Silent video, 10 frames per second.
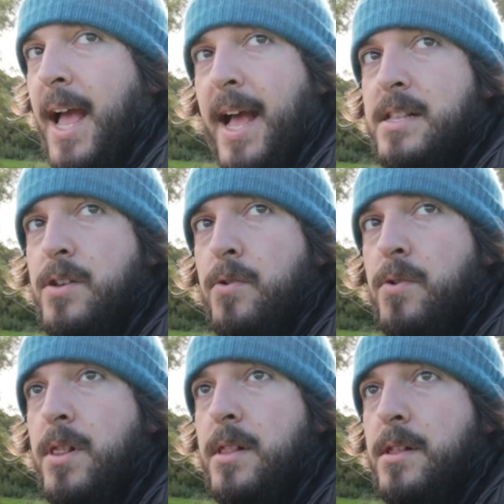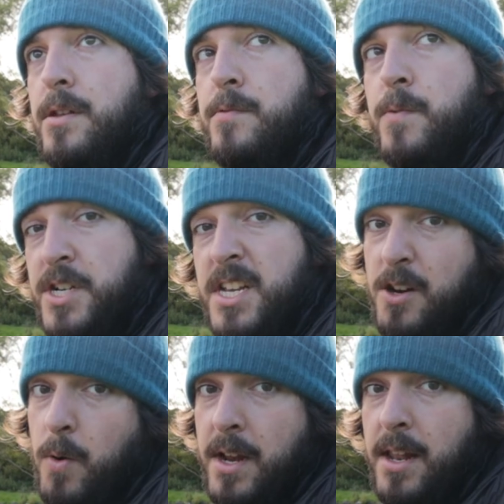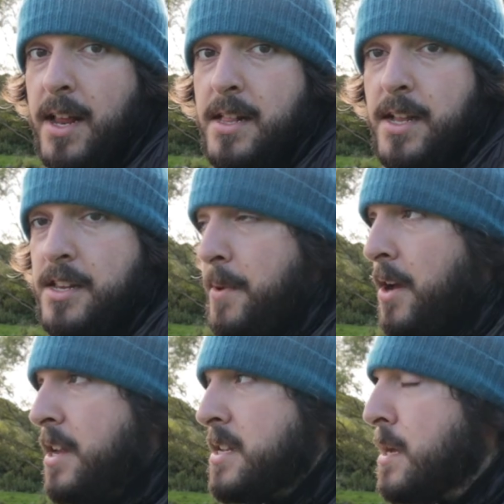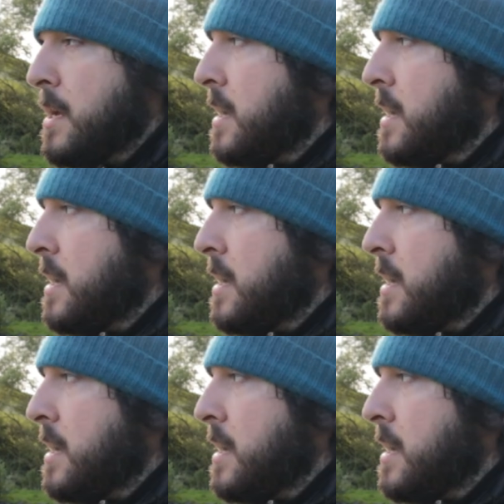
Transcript: at all, which is quite likely to be honest,